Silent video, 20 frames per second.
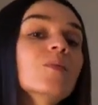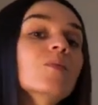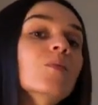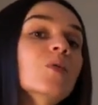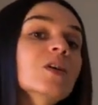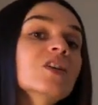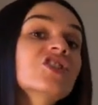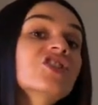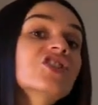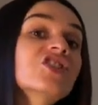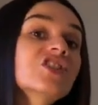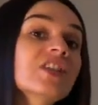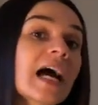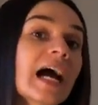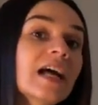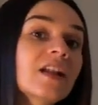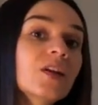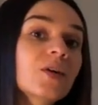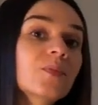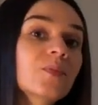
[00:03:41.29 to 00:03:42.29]
more
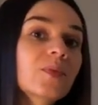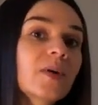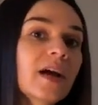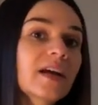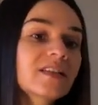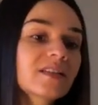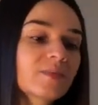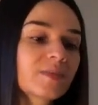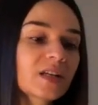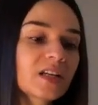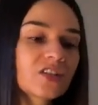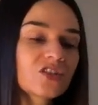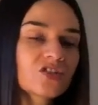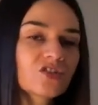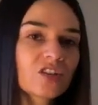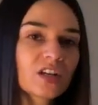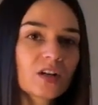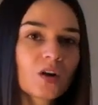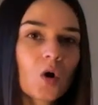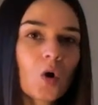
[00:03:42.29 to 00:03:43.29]
shallow breaths, because
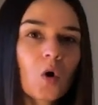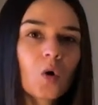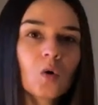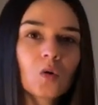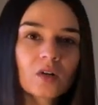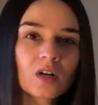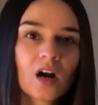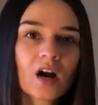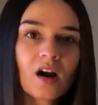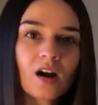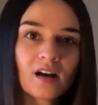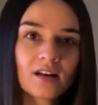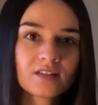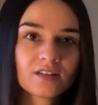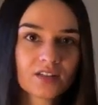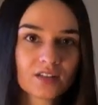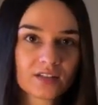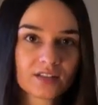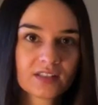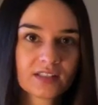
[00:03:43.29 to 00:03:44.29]
you're trying to hold on
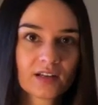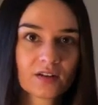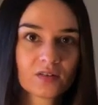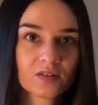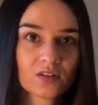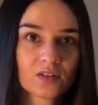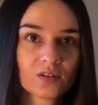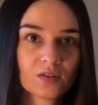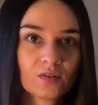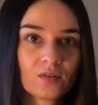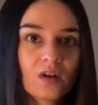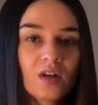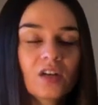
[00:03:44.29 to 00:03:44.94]
to your CO2.